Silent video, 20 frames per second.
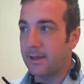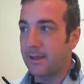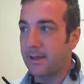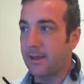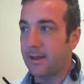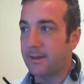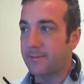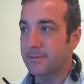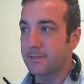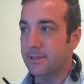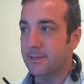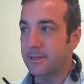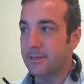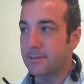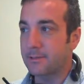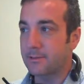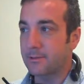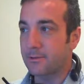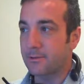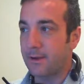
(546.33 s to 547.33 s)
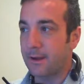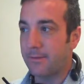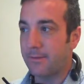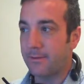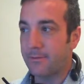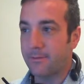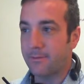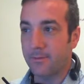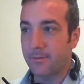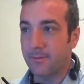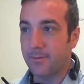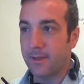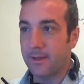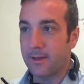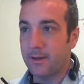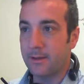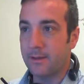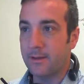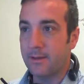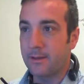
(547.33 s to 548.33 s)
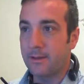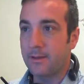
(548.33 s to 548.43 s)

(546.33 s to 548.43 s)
and I'm just going to grab it from the beginning,